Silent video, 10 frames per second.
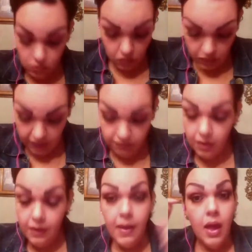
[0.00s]

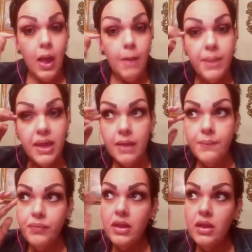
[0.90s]
whatever.
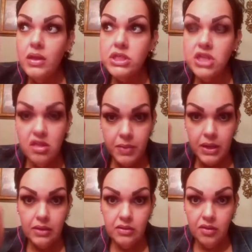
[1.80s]
But she's
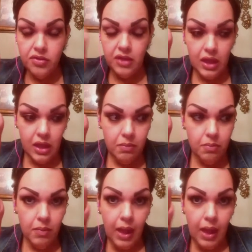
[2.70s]
been at the same,